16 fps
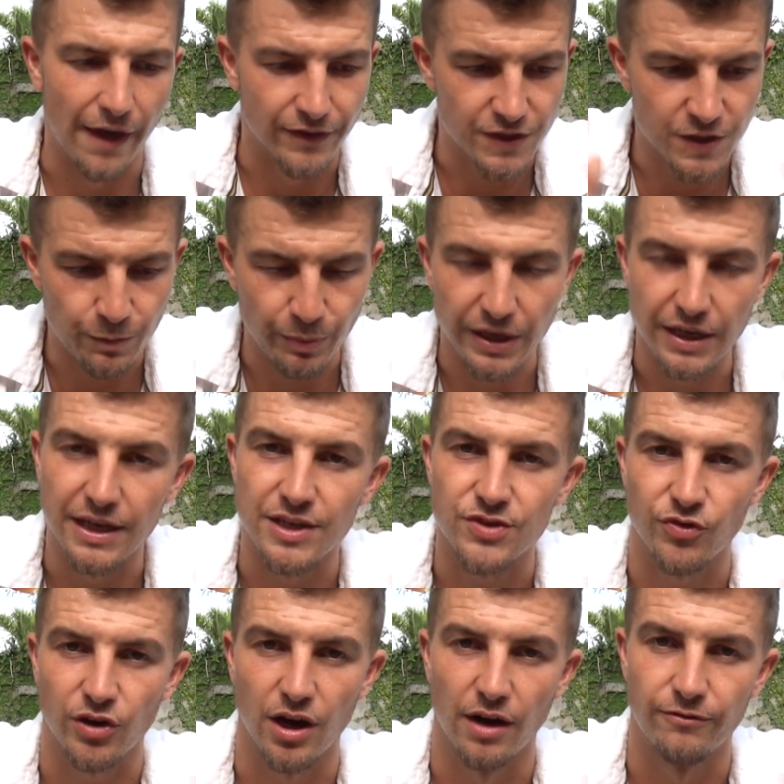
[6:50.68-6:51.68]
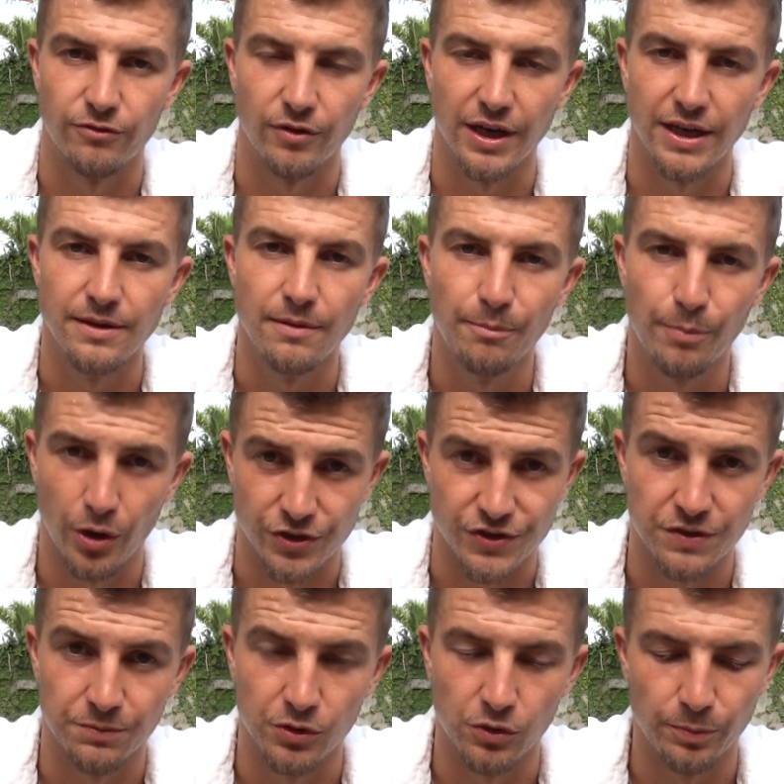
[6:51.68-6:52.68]
and the speediest recovery
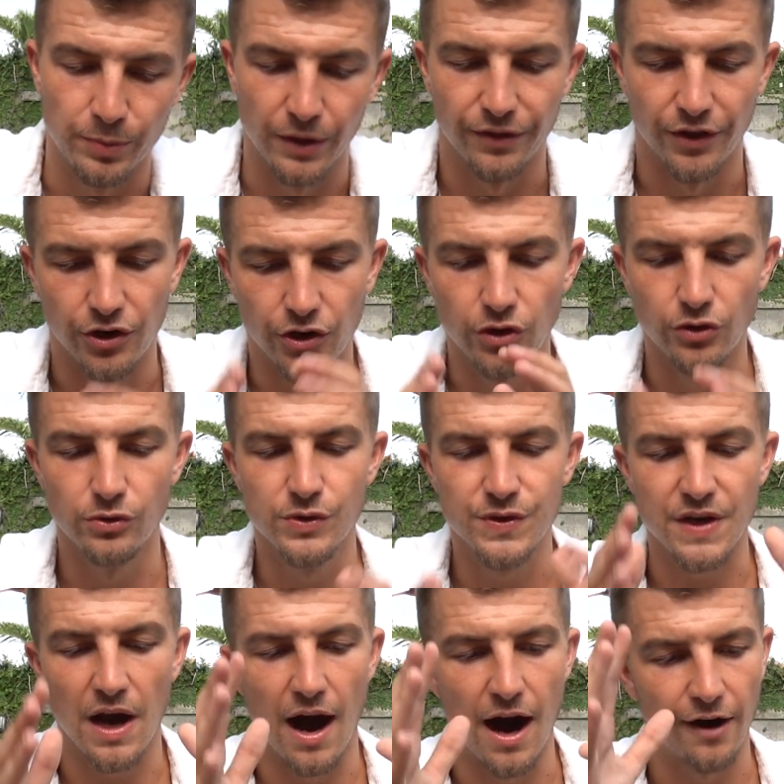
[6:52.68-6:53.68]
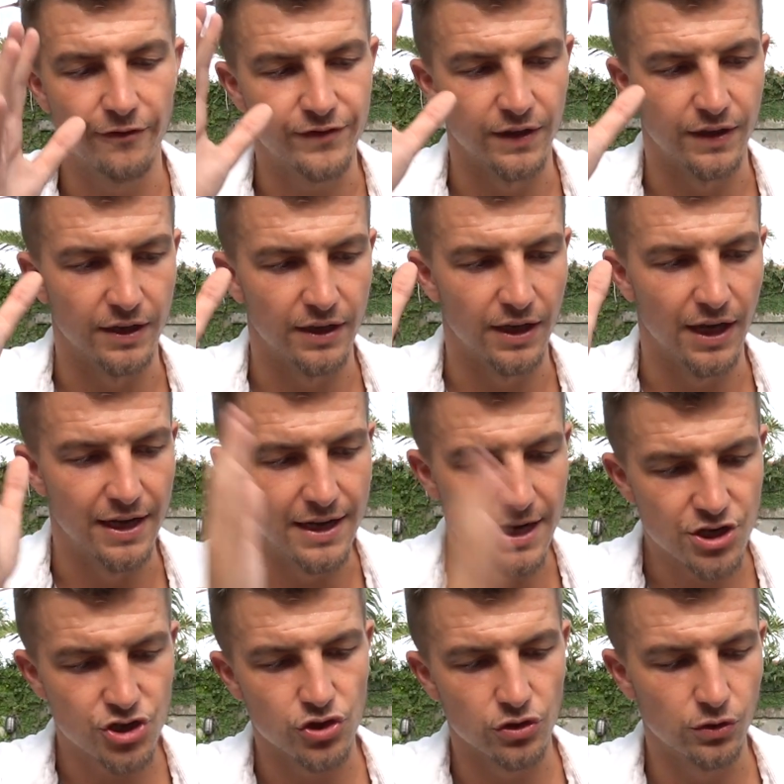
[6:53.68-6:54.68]
possible. But the news after the
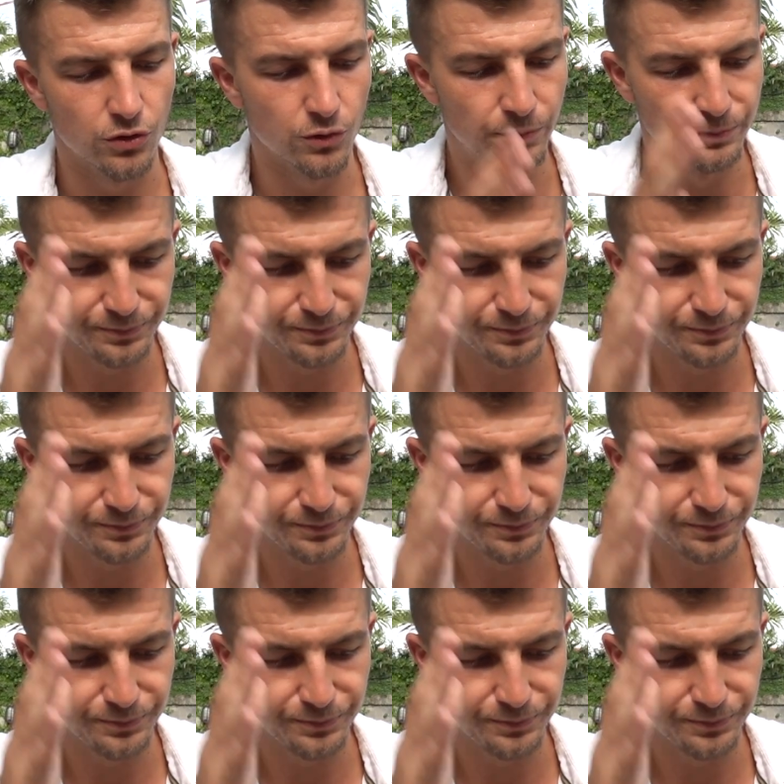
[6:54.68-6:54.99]
initial